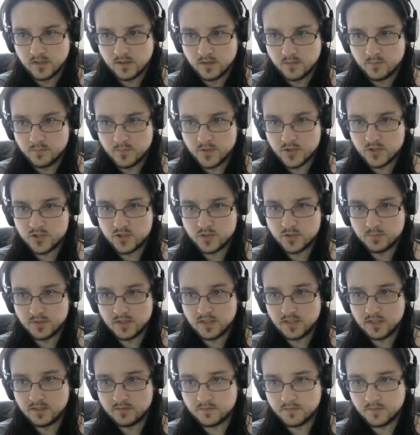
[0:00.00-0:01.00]
Bishop
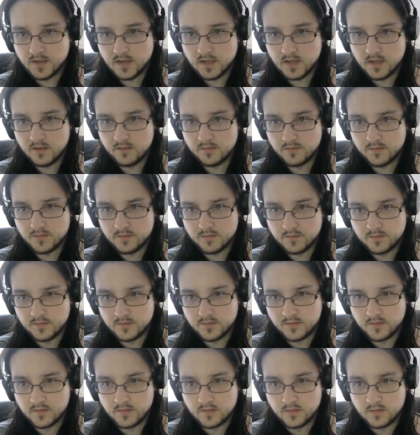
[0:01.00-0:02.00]
e5.
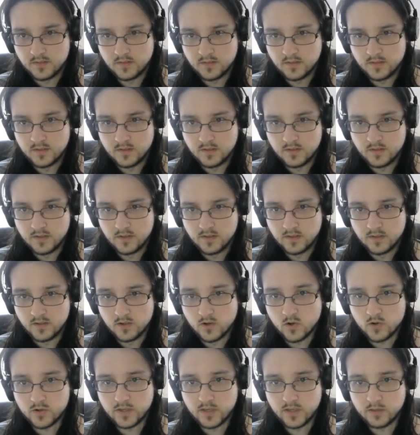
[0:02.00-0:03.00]

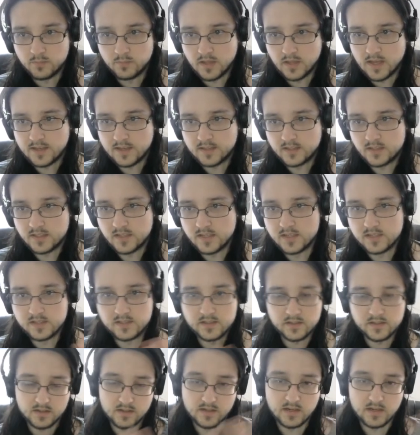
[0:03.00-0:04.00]
Okay, Black
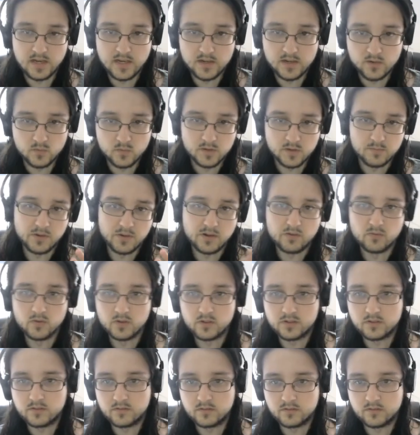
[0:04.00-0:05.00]
says, I don't want my
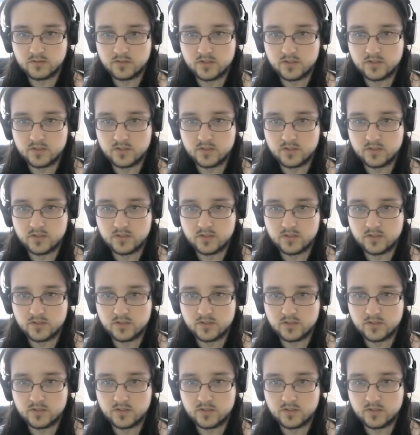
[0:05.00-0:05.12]
rook